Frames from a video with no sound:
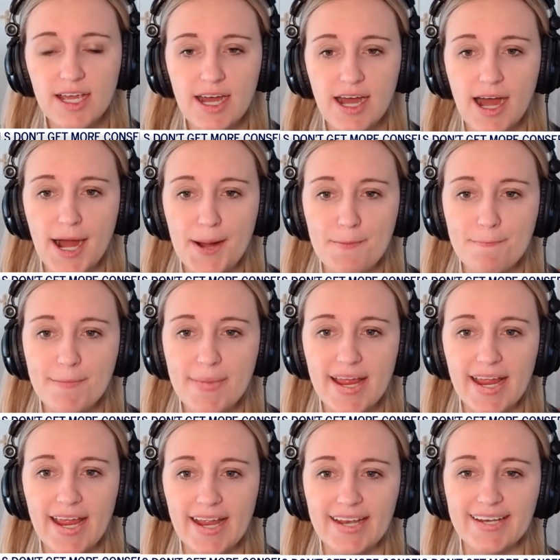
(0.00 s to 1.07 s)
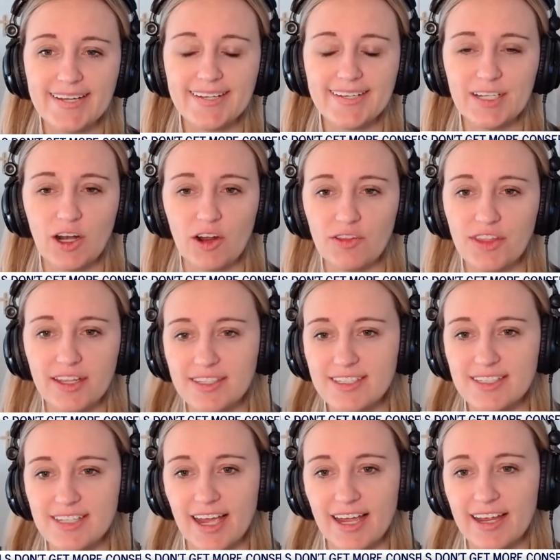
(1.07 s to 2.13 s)
And, you know,
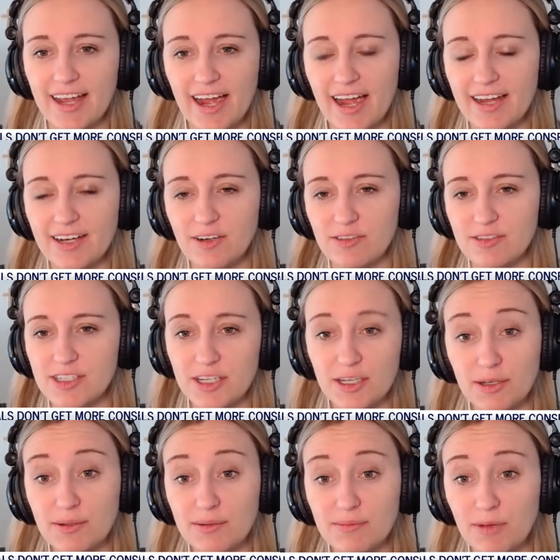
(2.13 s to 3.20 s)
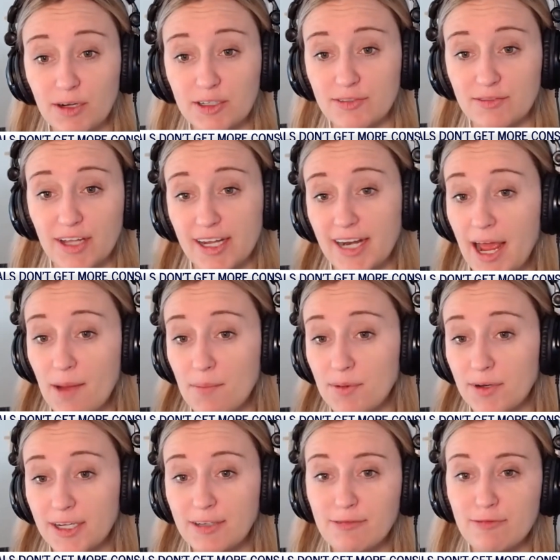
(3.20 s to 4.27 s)
that's, I don't see much of that
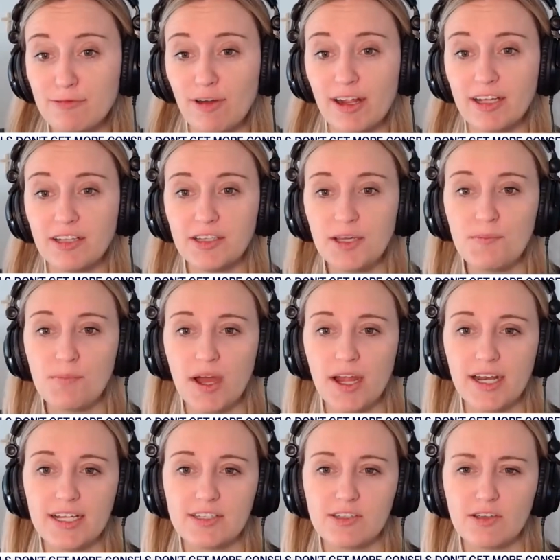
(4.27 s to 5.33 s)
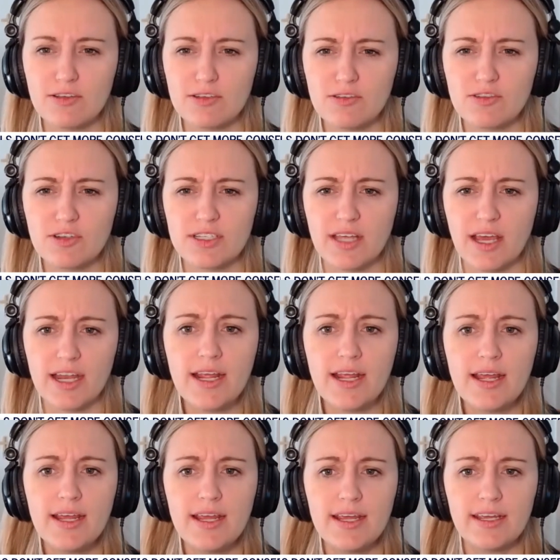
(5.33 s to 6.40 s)
happening, frankly, but it's also just that
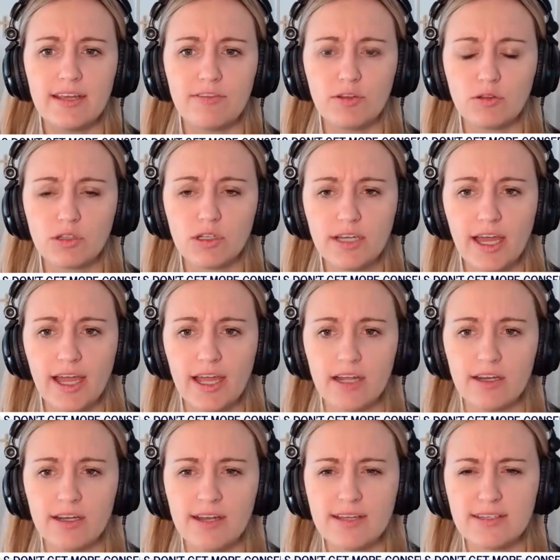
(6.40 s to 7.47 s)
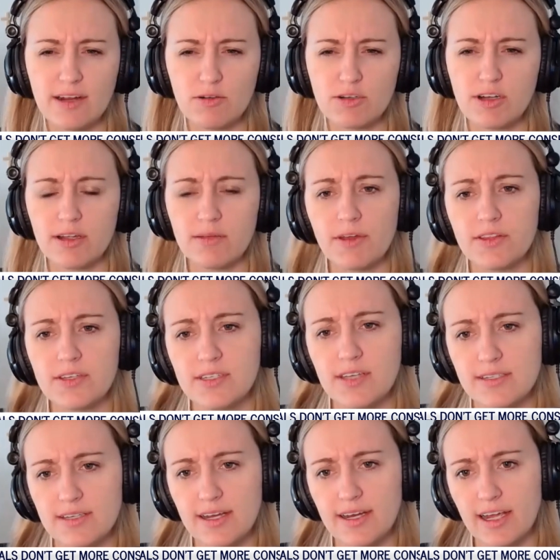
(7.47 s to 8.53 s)
if you look at, and Inez and I were talking about this
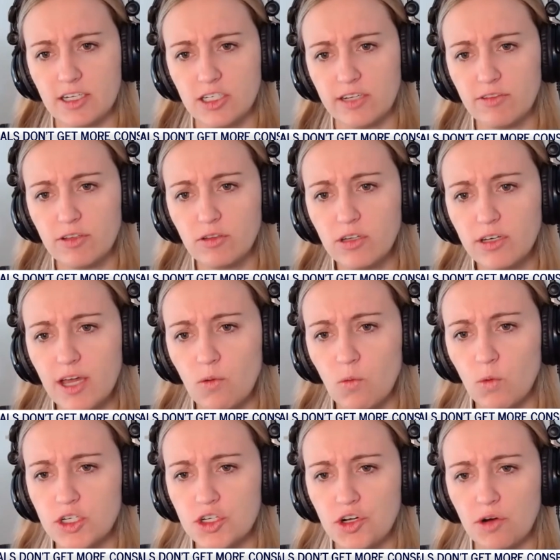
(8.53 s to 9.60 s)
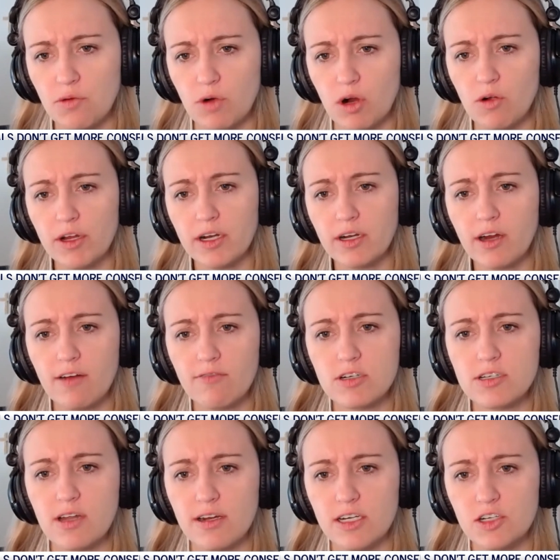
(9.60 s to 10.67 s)
last night, actually, if you look at what Joe Rogan
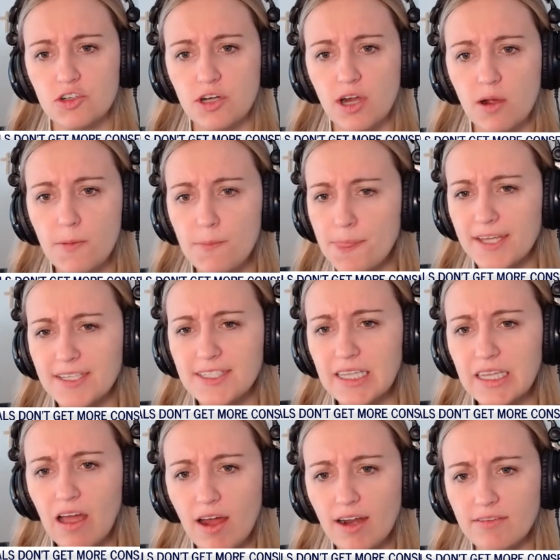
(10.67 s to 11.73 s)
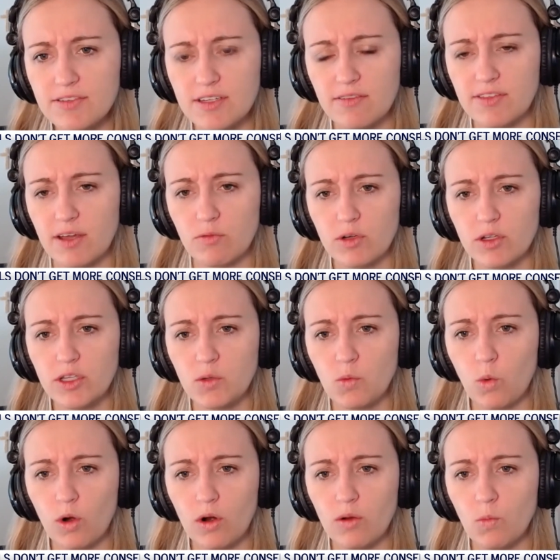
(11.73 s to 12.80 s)
covers on his show, it's a lot of stuff that really
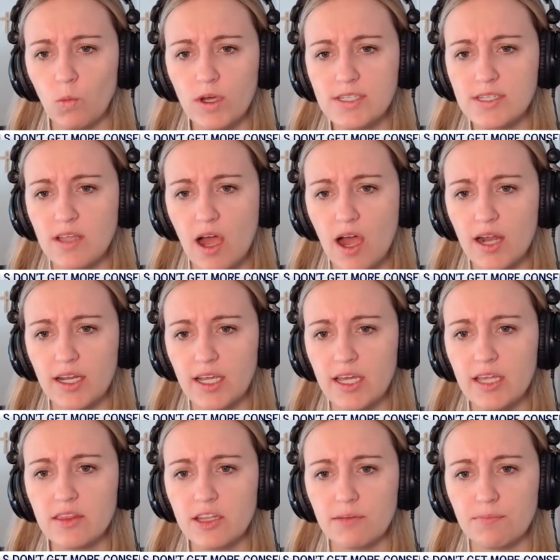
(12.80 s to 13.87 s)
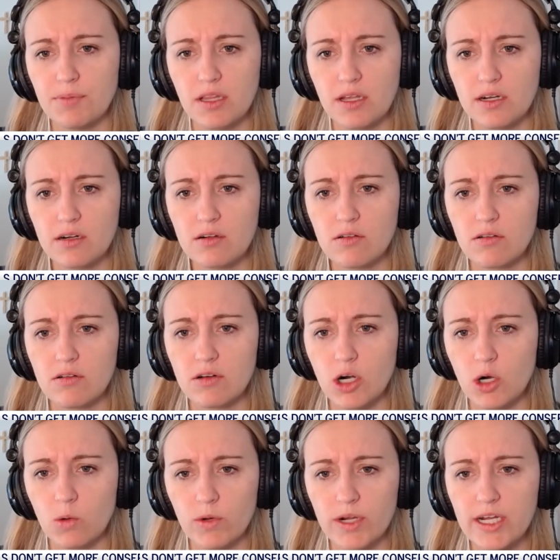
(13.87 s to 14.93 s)
was not in the political
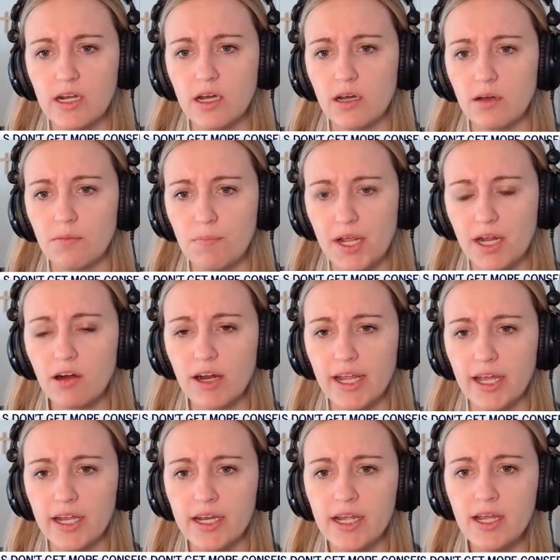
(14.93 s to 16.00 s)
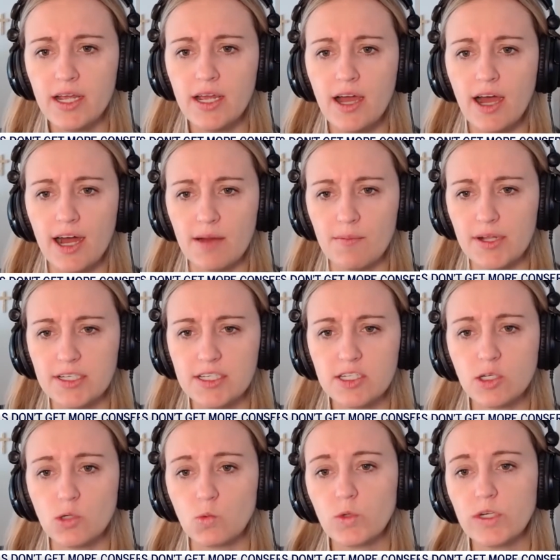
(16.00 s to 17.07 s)
arena, period, and
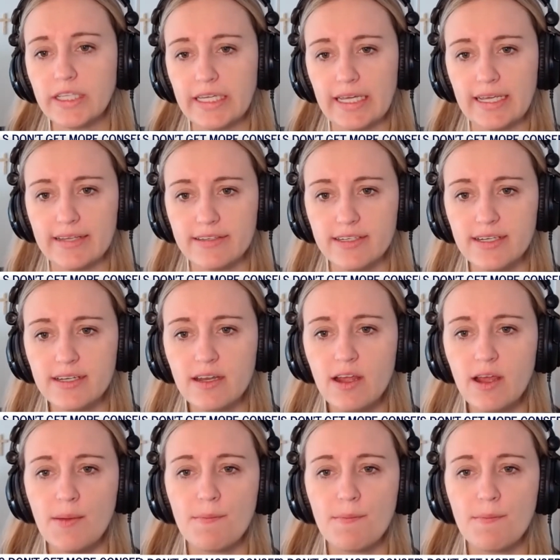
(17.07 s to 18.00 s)
still really isn't.